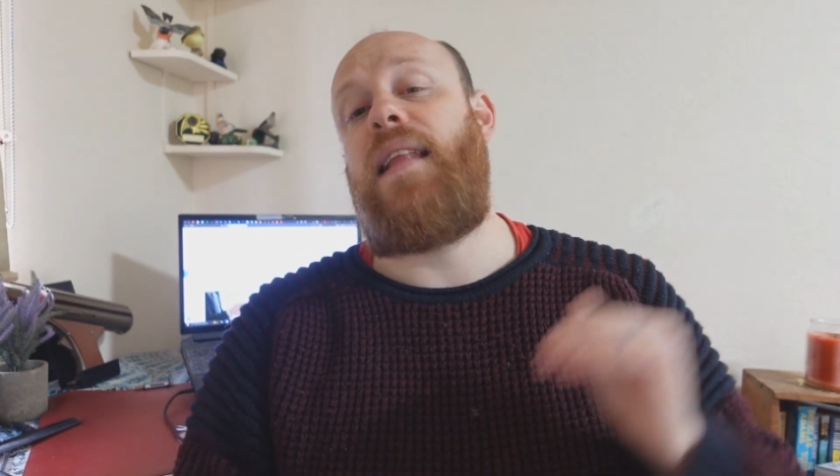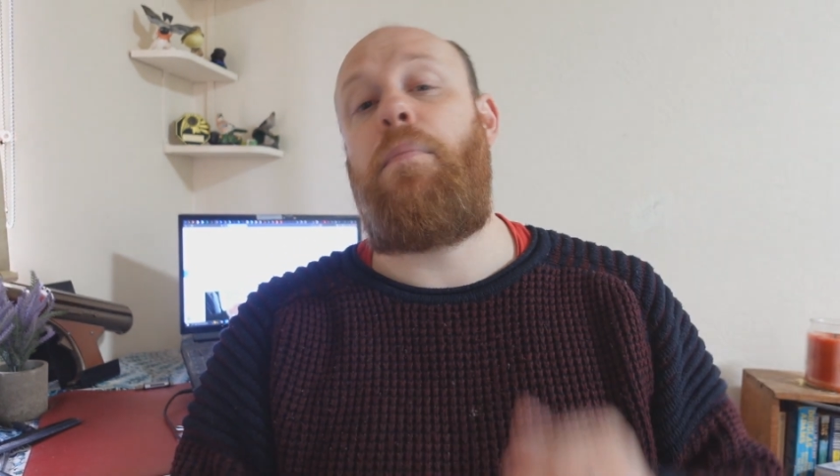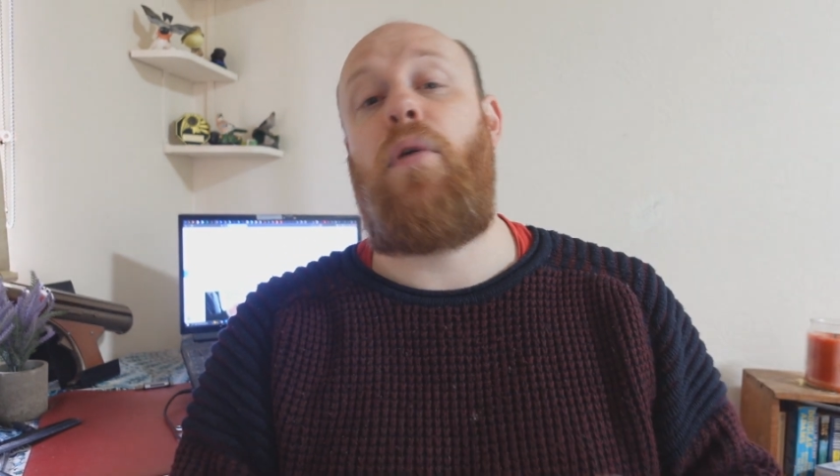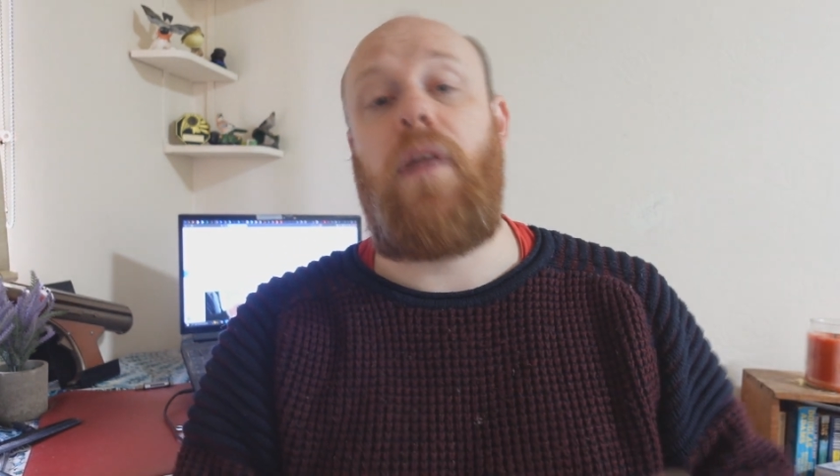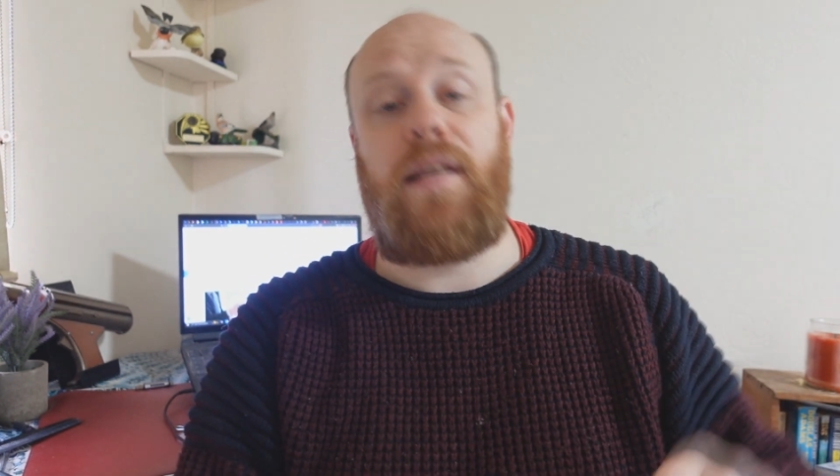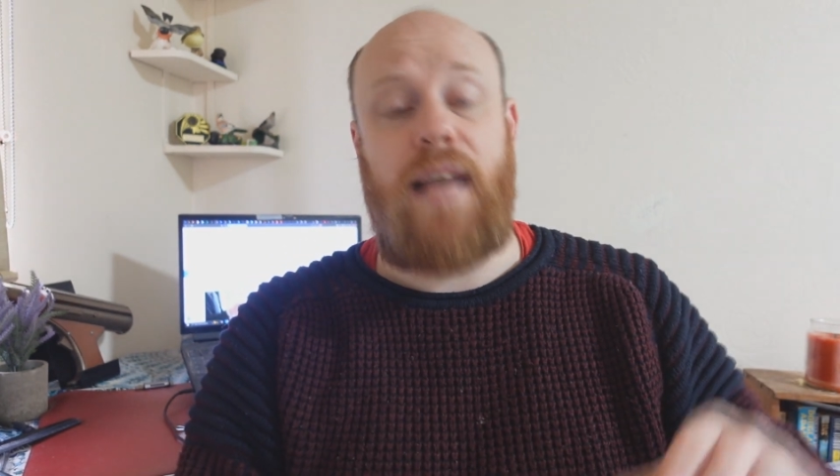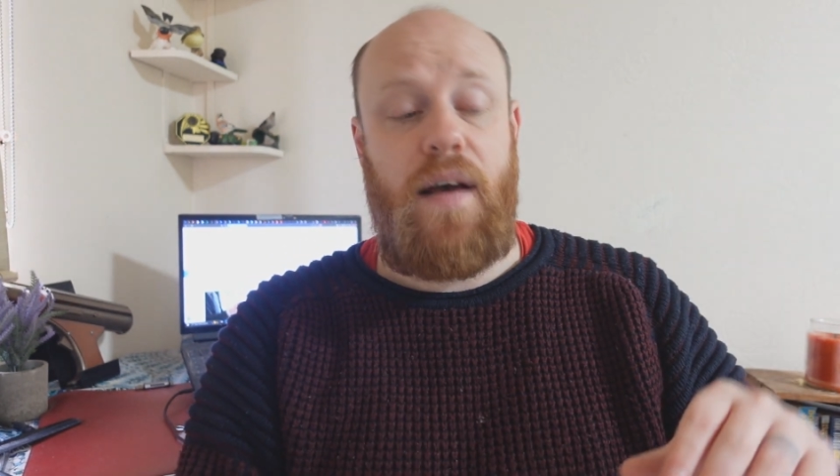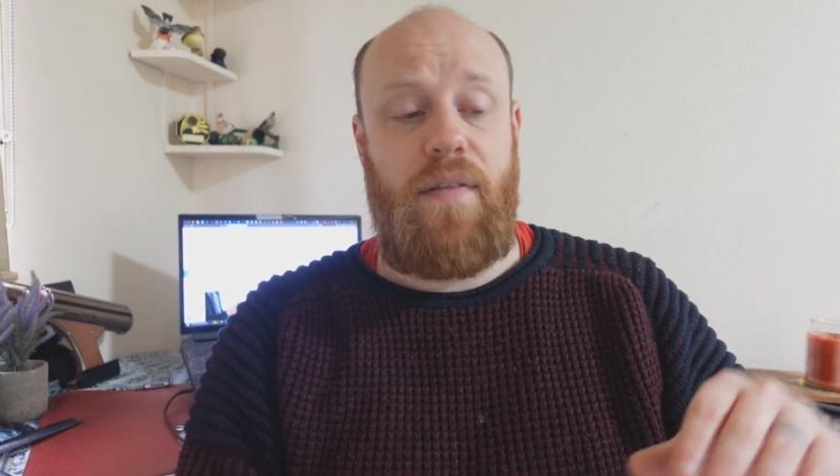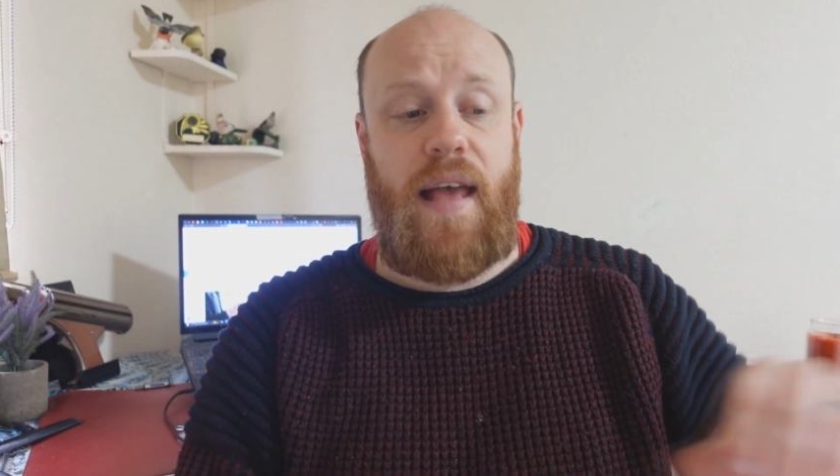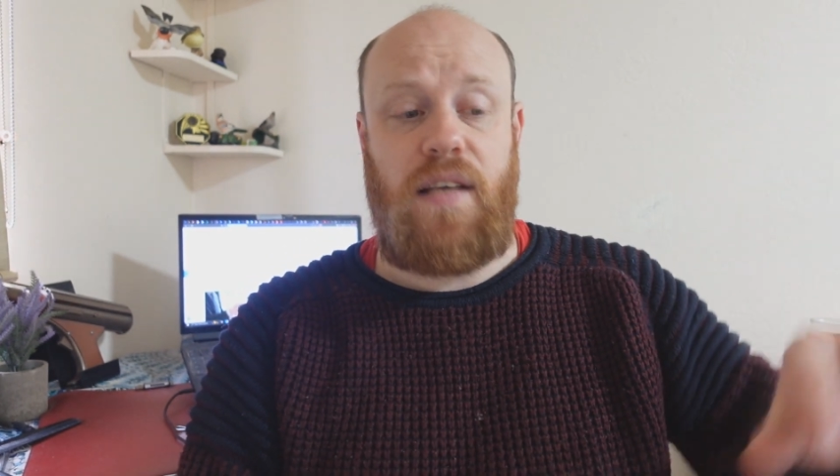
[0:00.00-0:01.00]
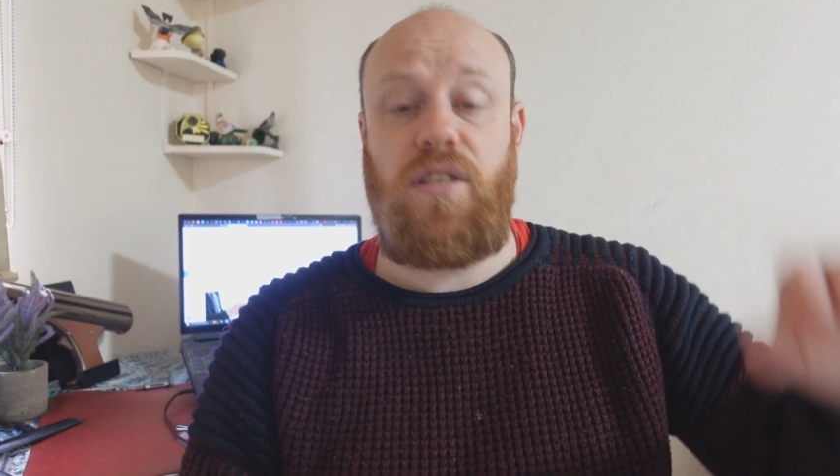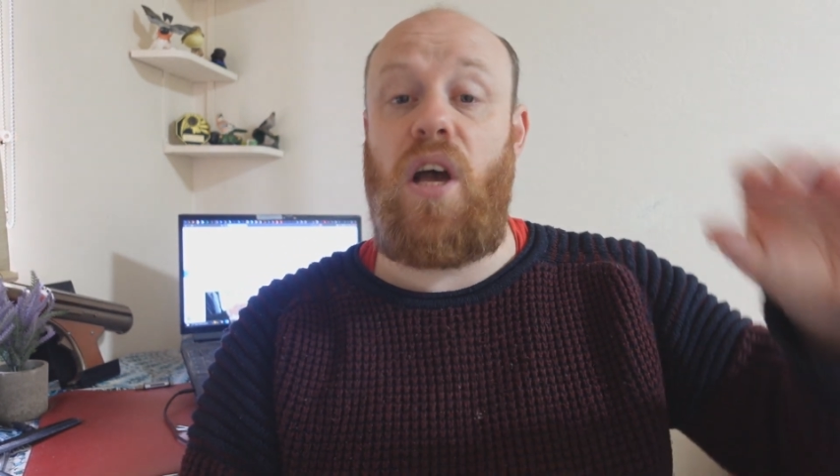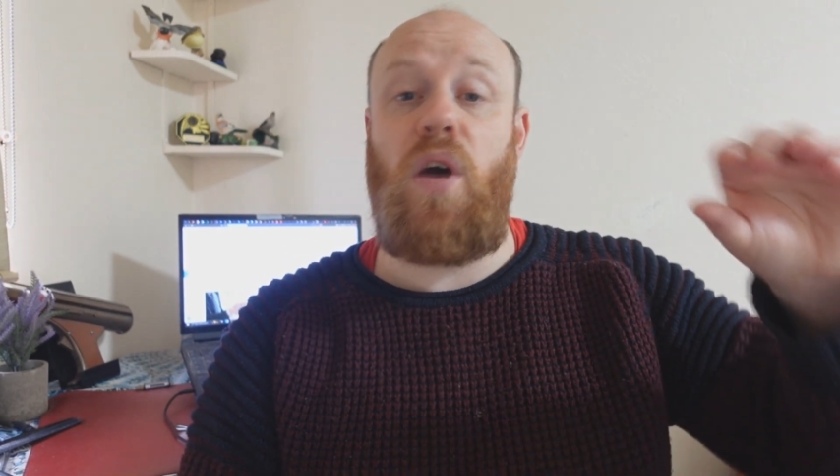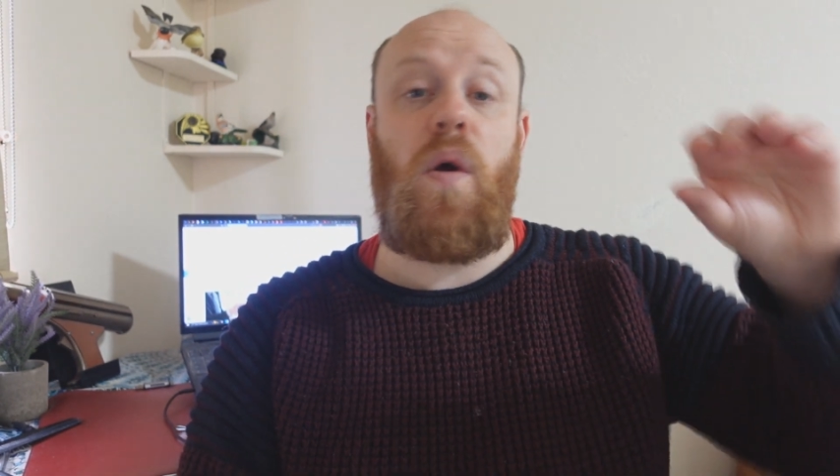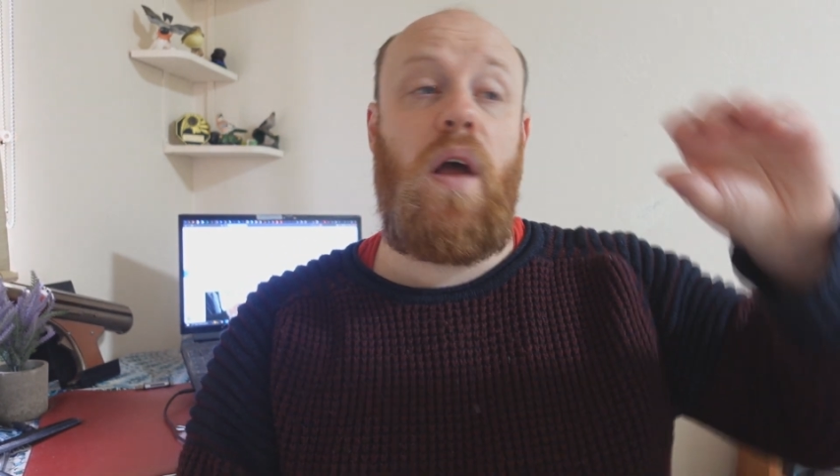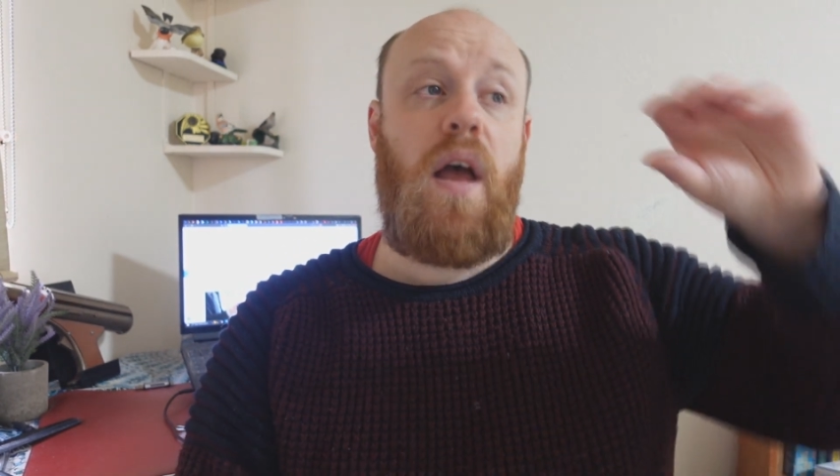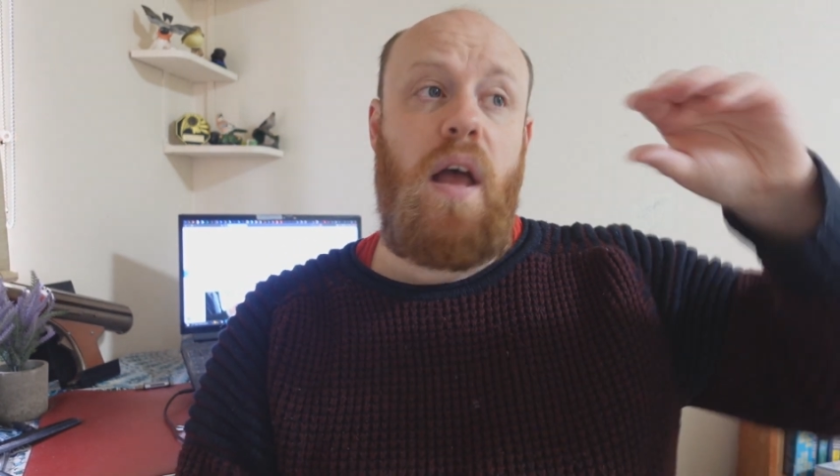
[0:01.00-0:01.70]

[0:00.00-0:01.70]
that product out there. So